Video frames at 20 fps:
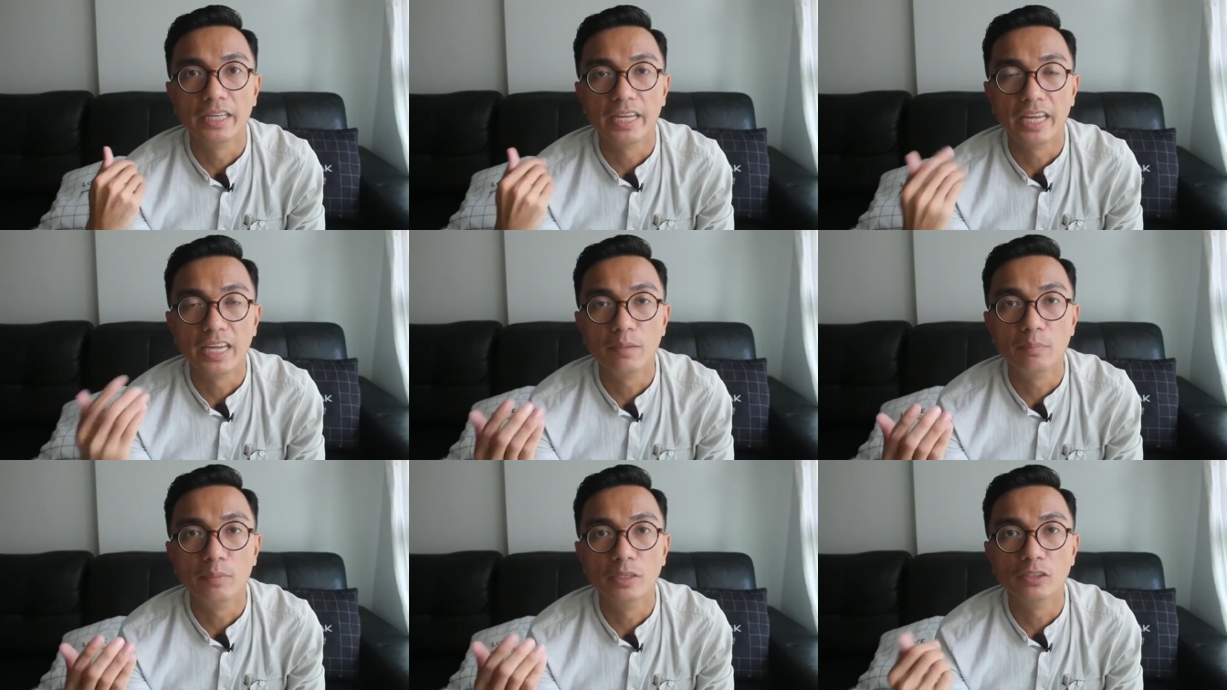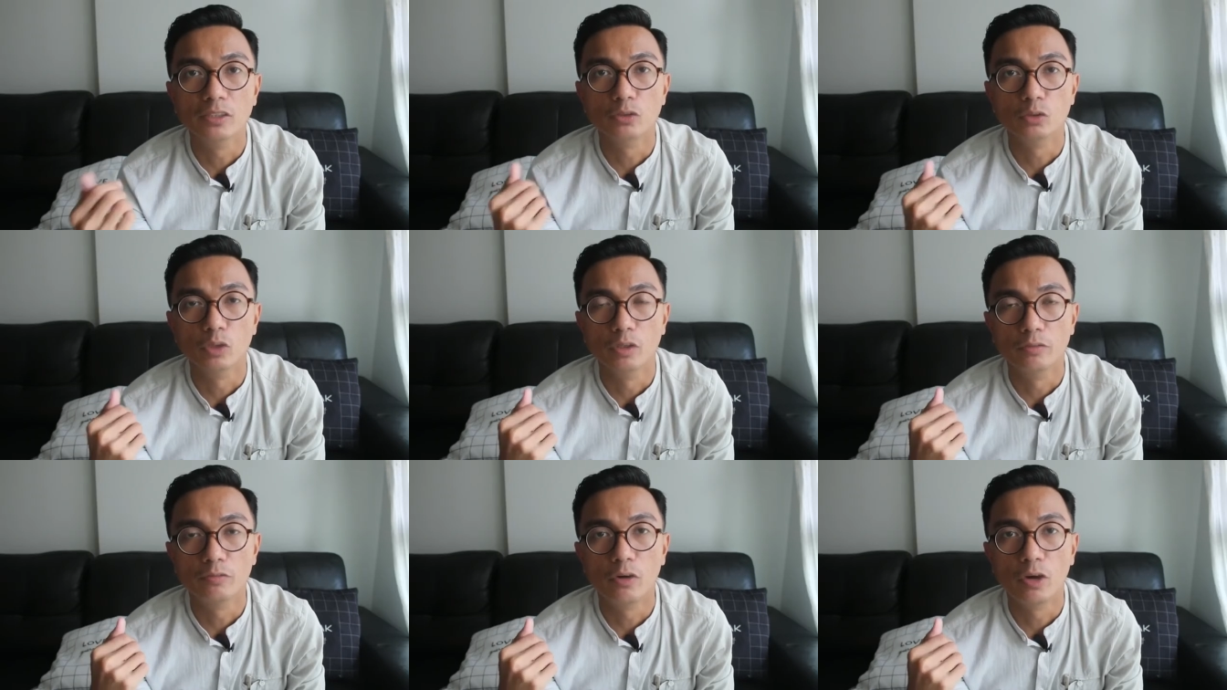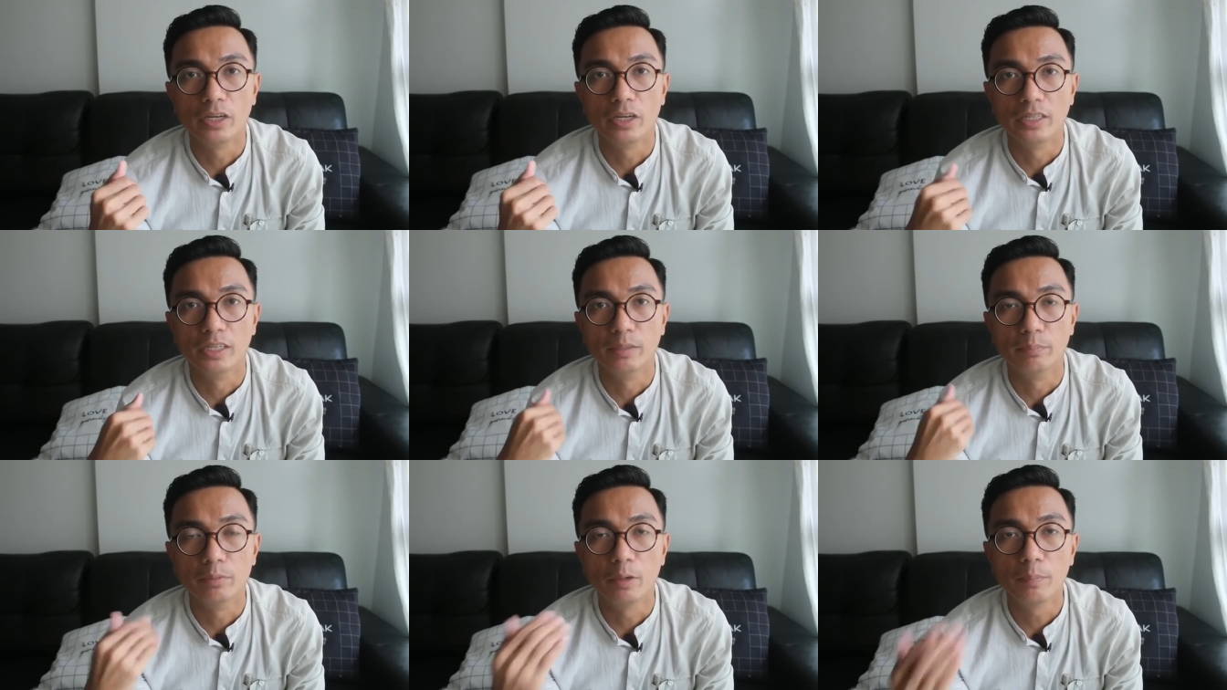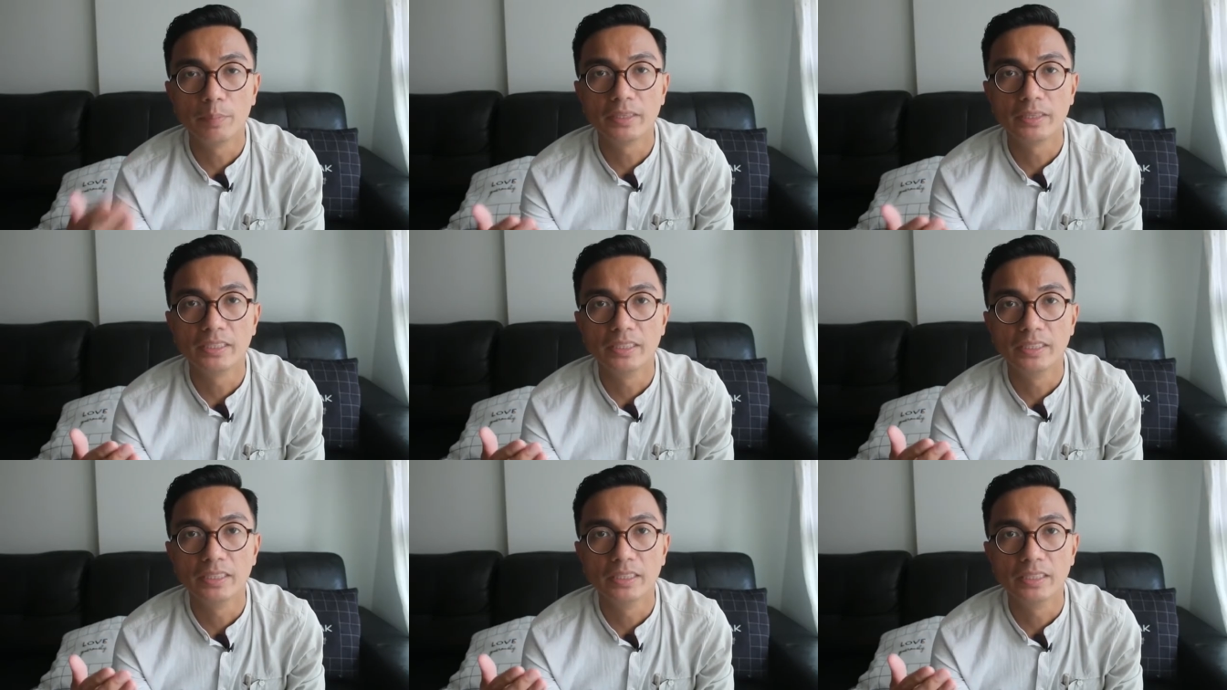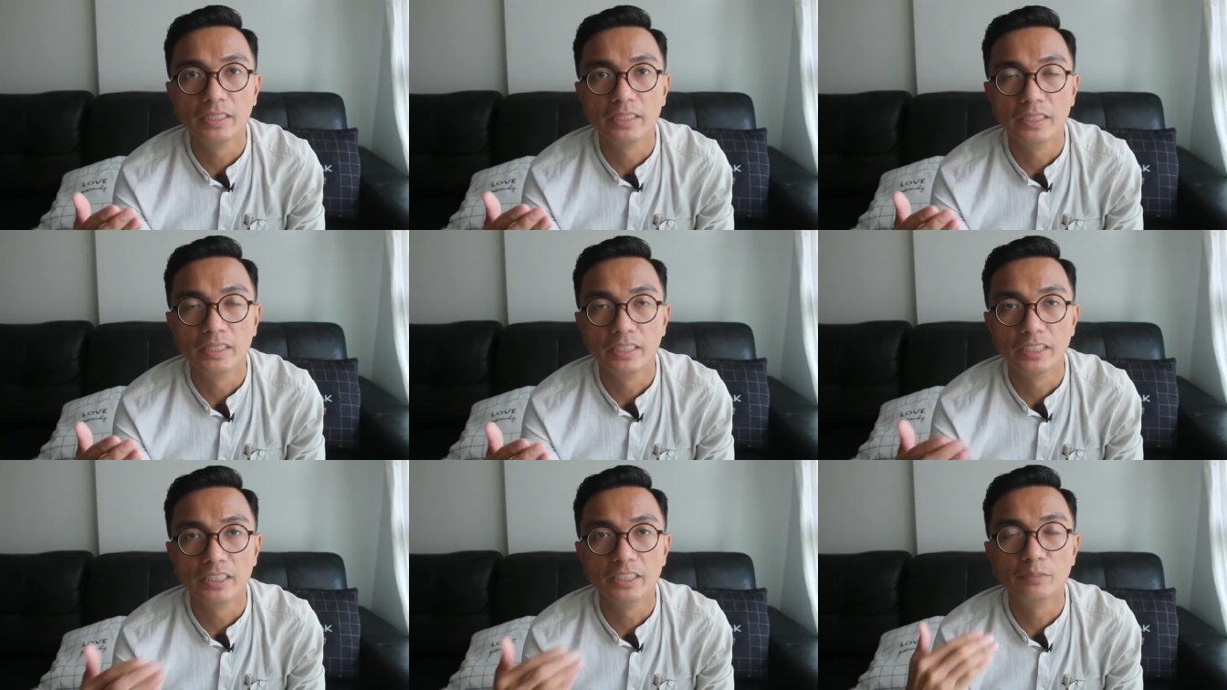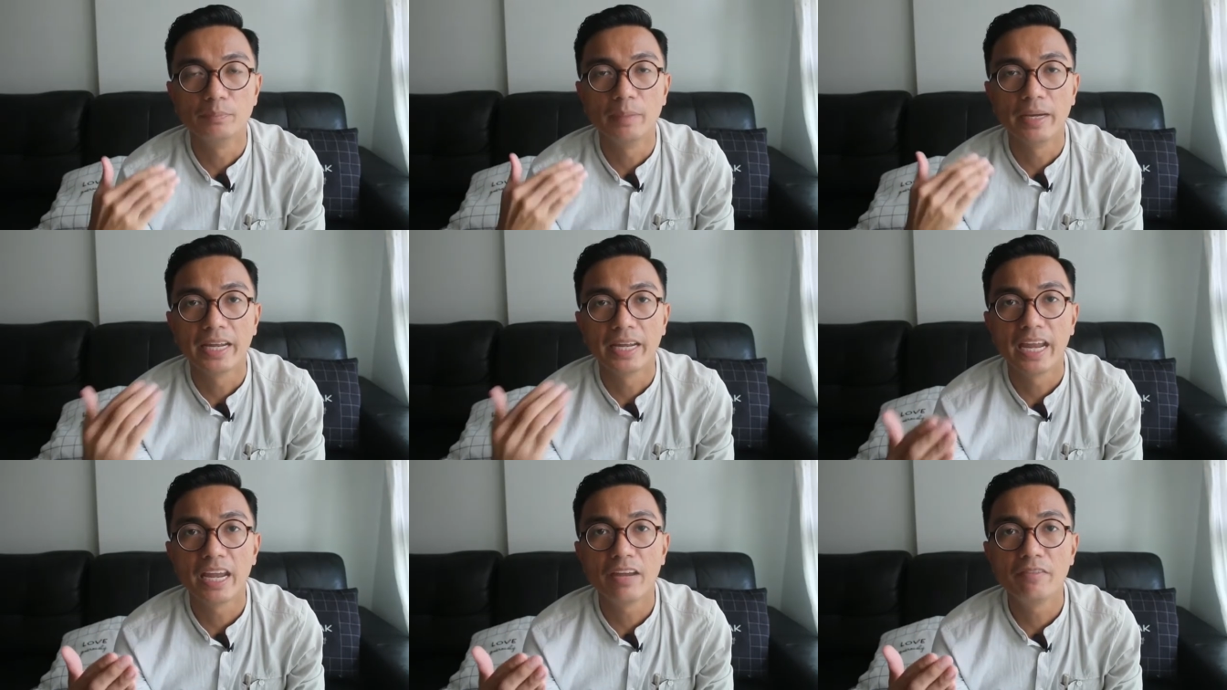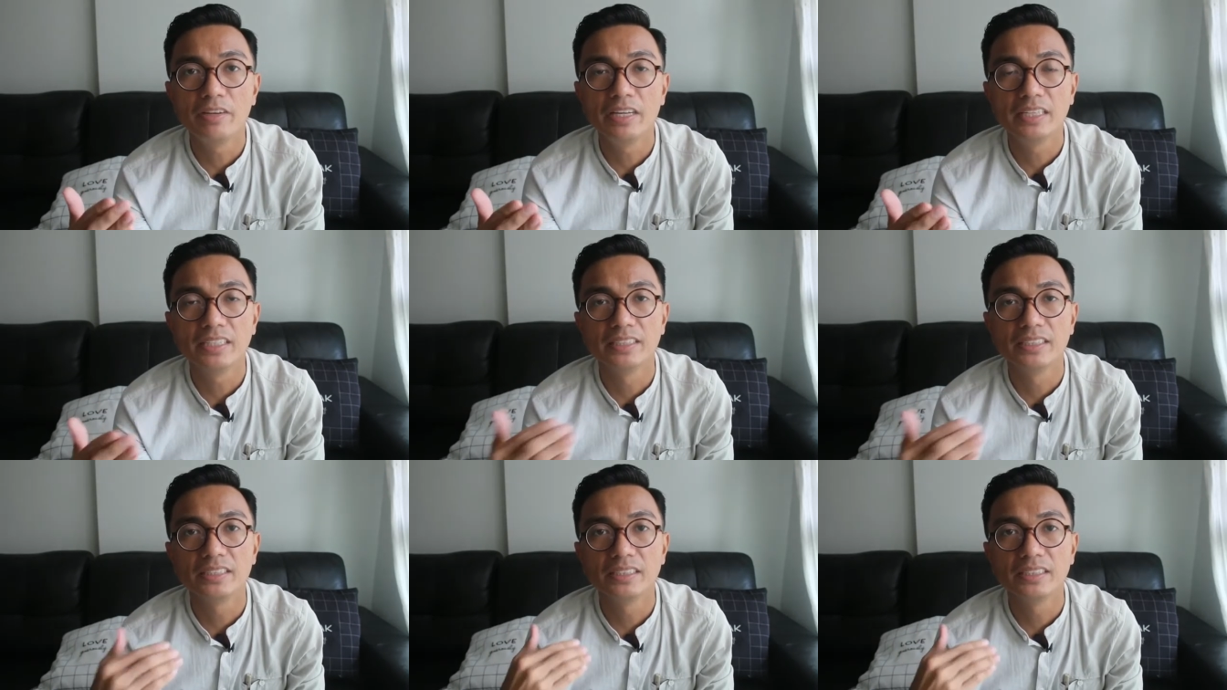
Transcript: able to afford a property is by having the